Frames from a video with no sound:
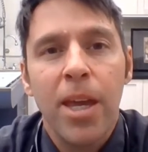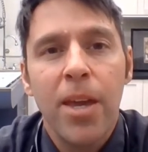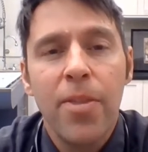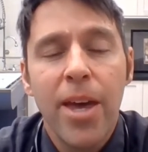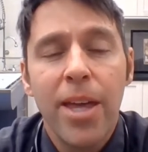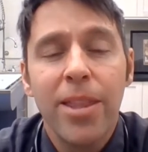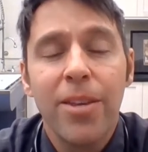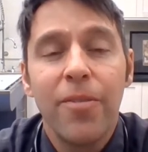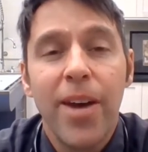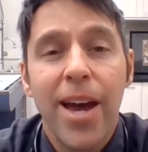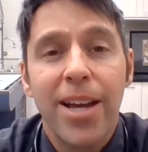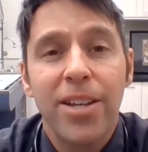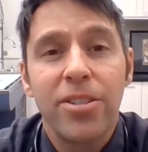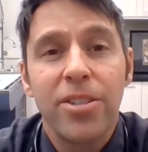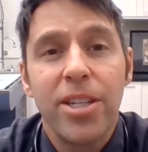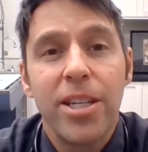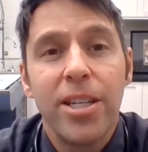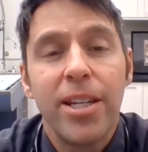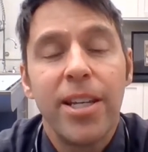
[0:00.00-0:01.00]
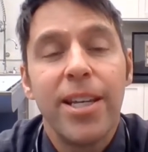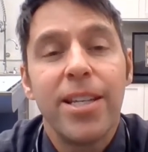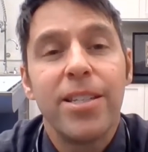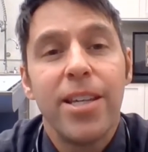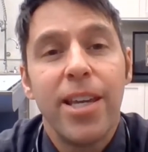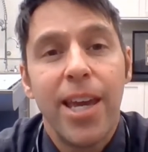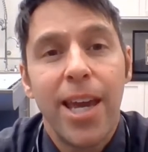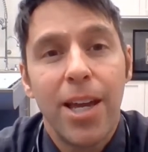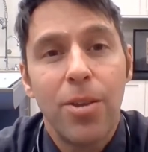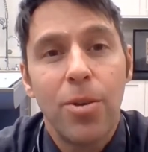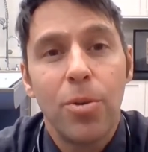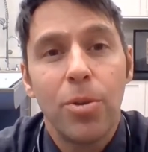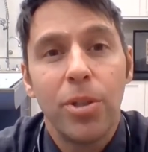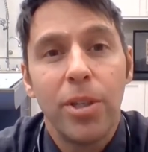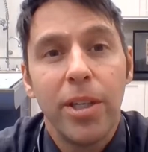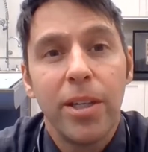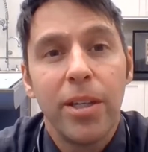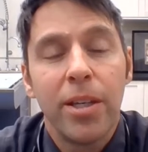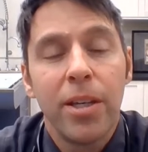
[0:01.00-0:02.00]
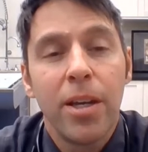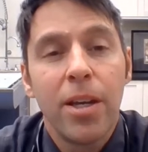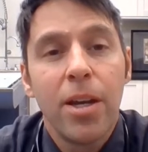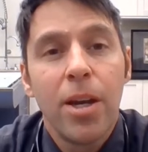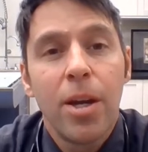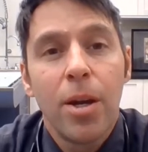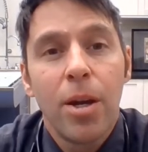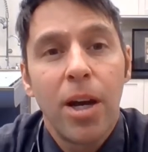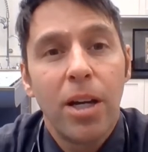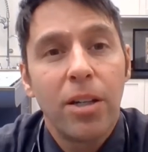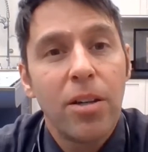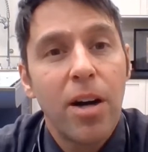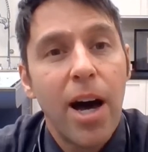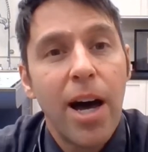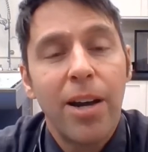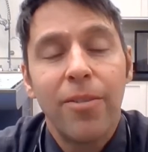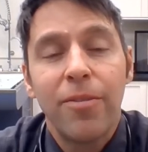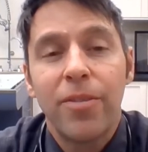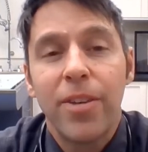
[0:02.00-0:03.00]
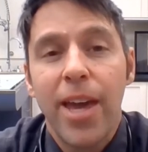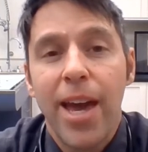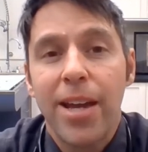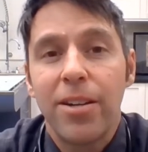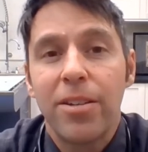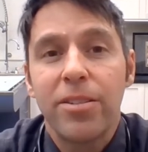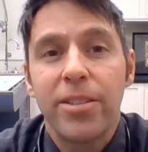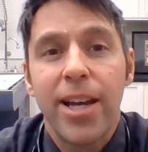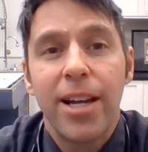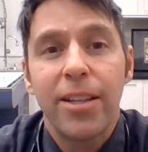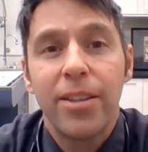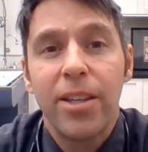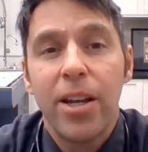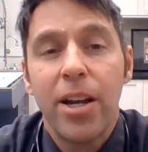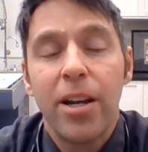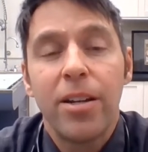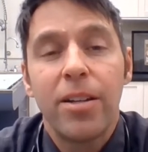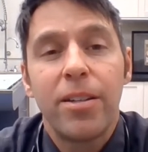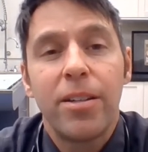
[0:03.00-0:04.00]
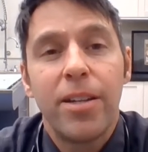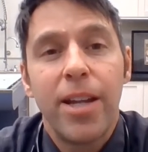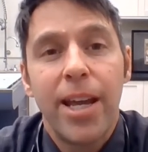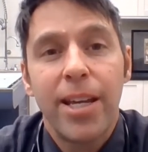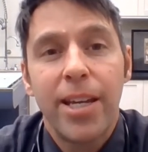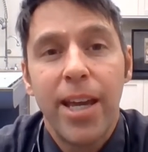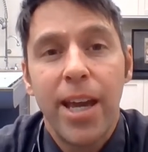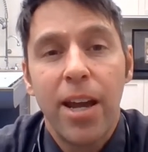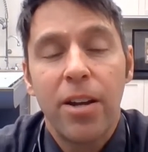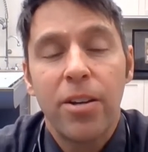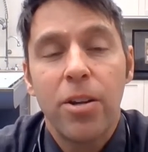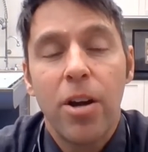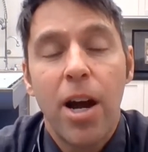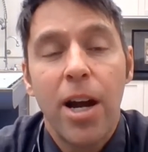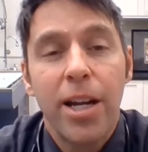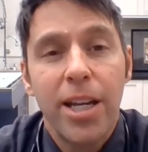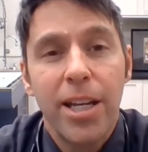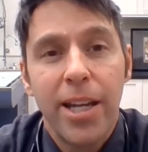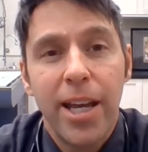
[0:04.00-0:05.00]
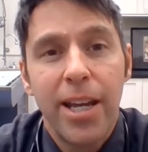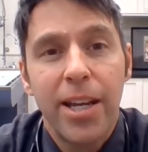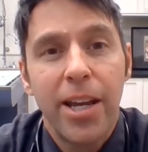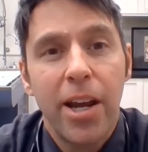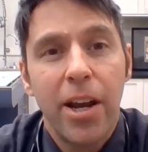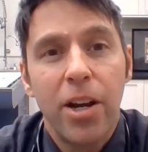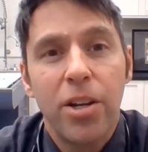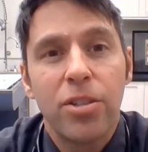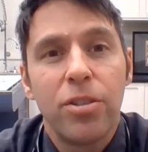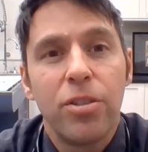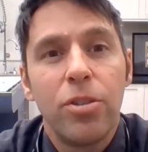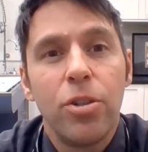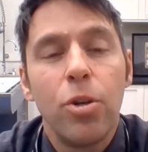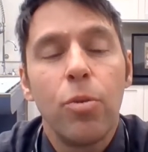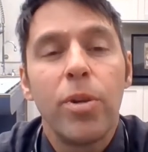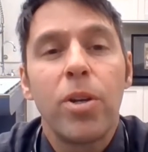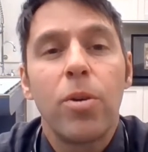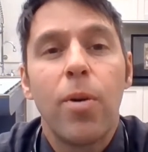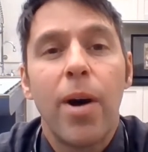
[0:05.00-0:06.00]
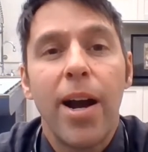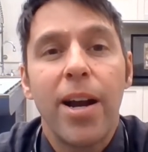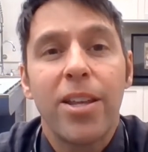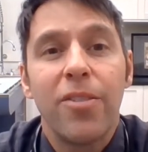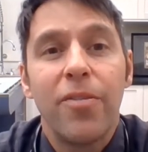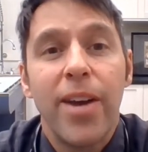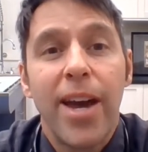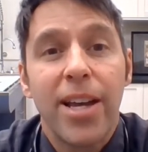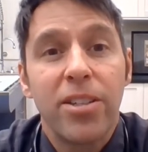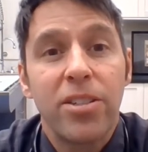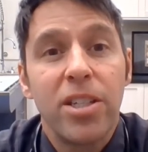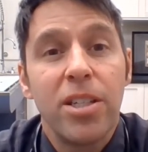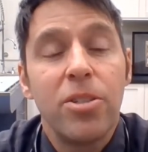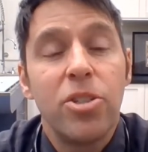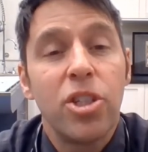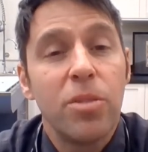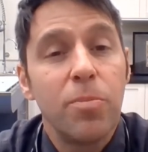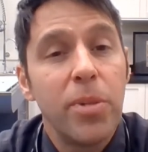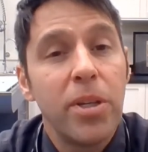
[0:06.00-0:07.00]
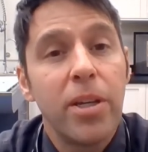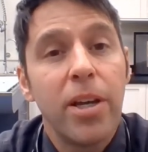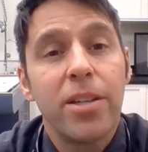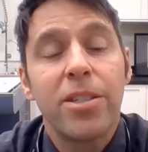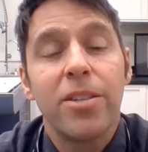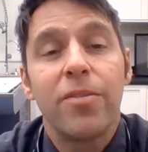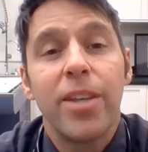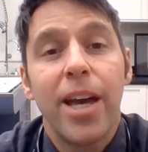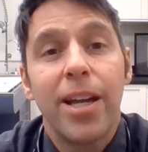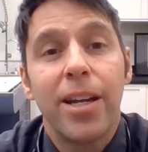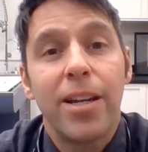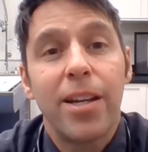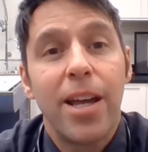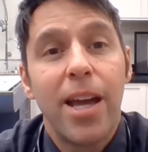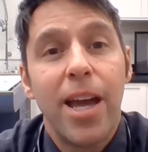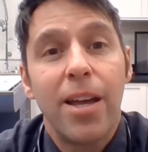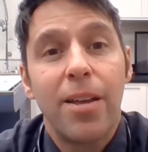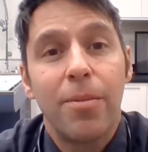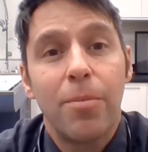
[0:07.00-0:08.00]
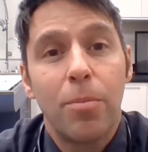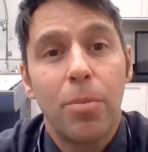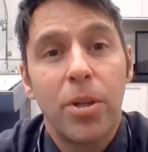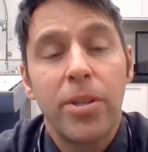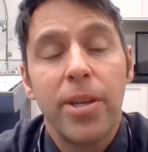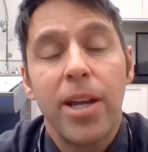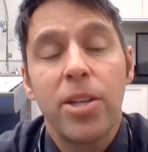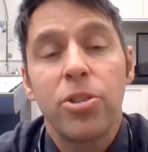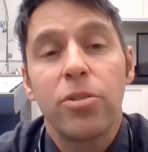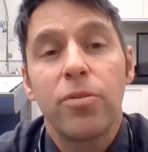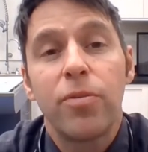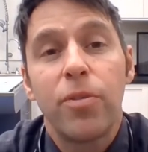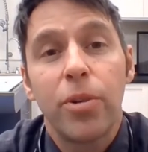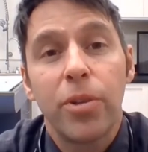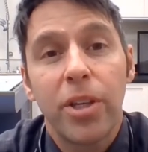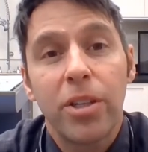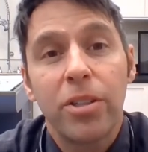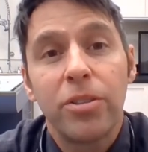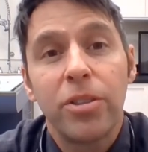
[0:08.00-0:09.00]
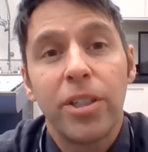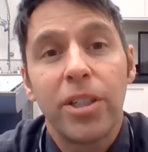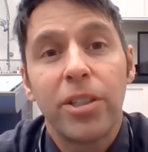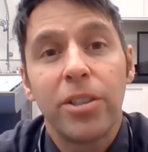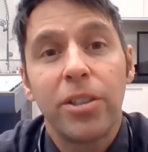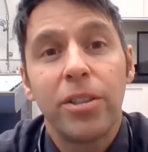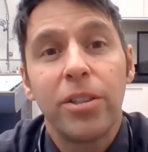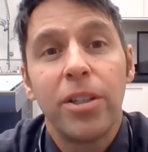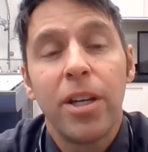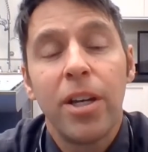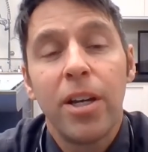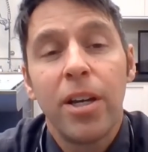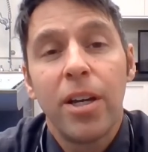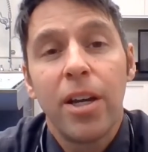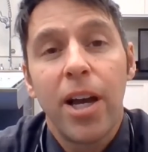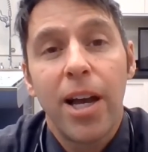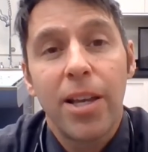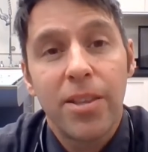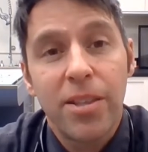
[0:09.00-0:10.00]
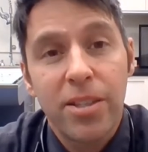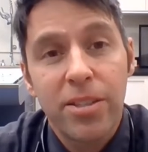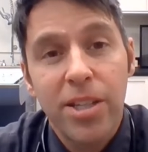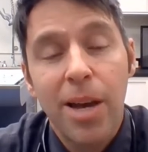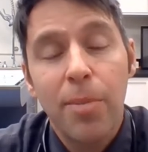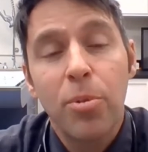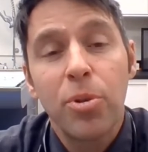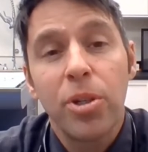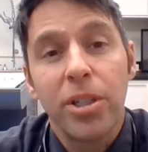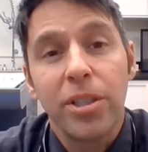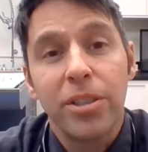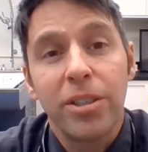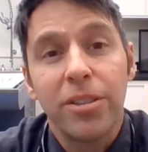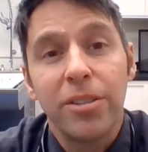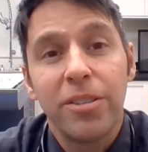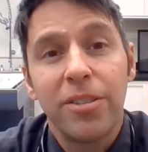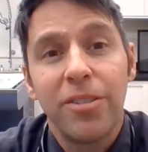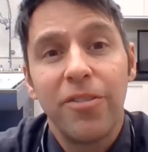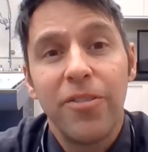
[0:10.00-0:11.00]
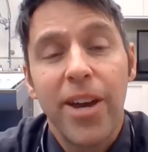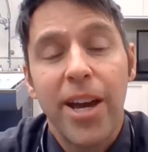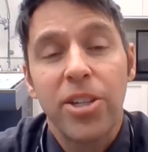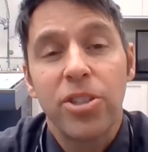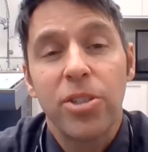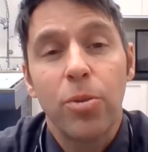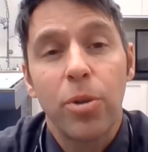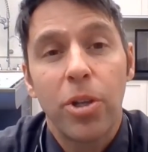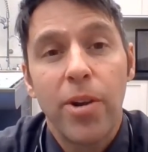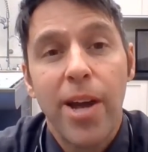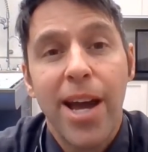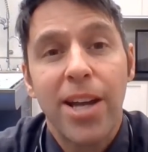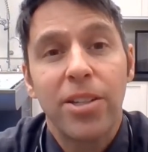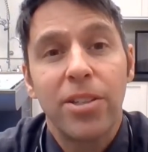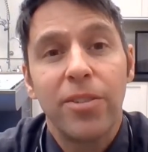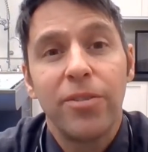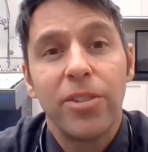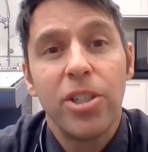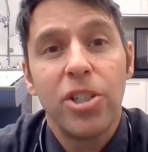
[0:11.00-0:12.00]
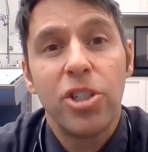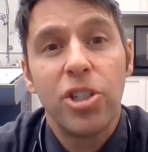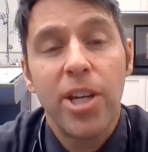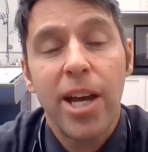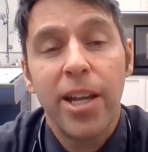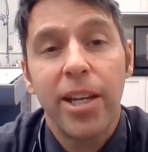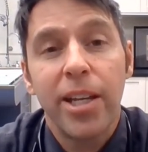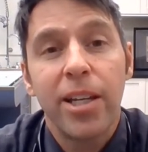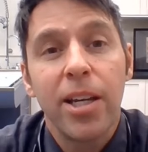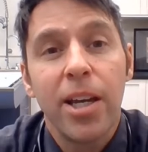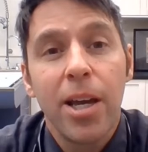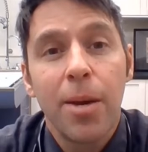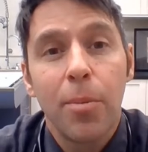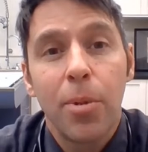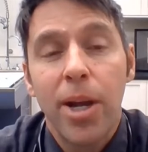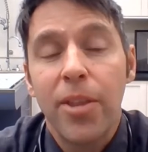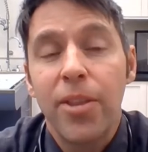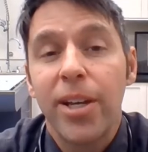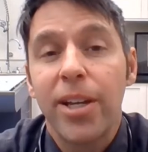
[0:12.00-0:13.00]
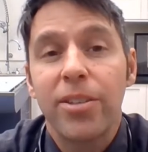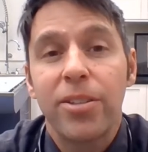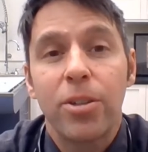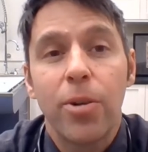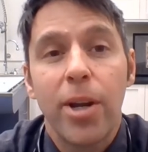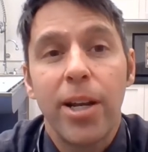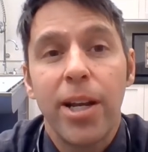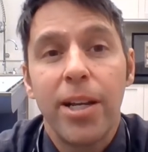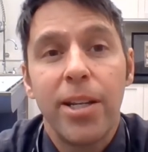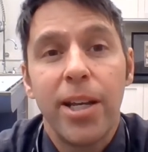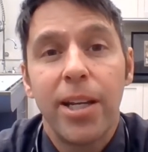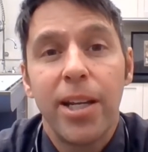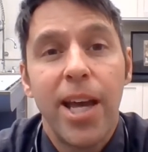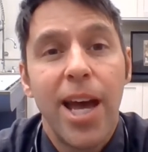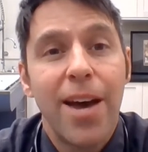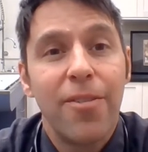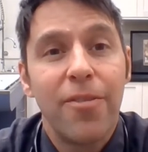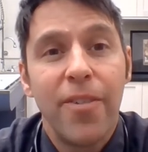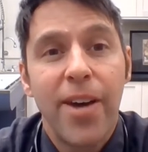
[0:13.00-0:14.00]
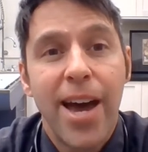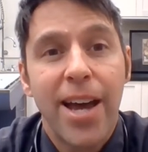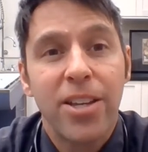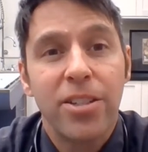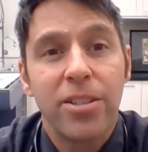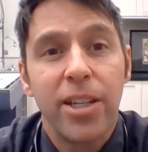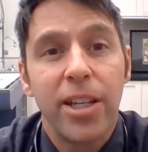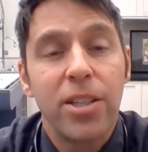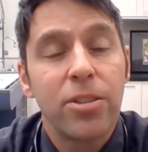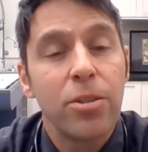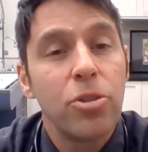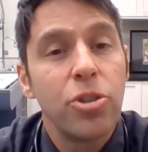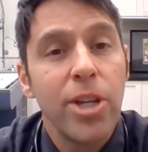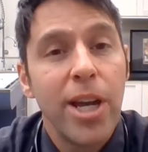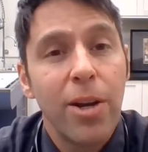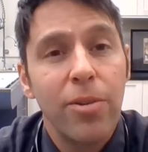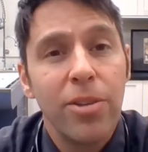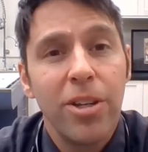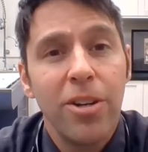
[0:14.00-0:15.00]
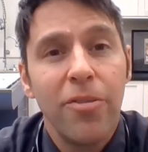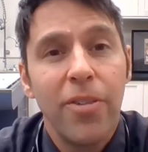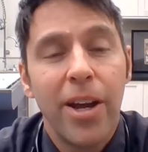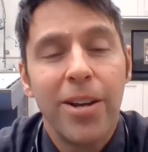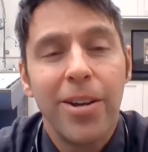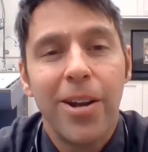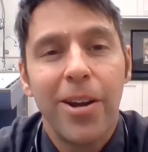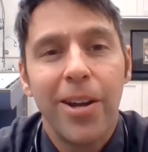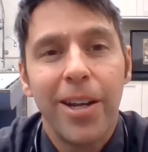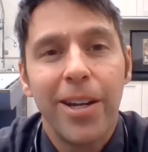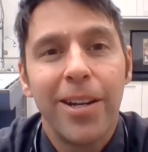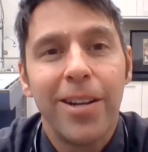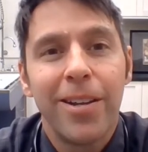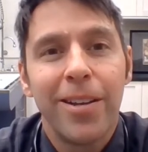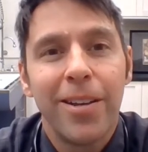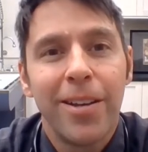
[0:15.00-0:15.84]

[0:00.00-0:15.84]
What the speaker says: And then the vaccine is annually. A lot of kennels out there, daycare, doggy daycares, do require the vaccine just because of that potential for the subclinical infection where they're actively shedding. But I think it's a great idea to have vaccinated. So check with your veterinarian.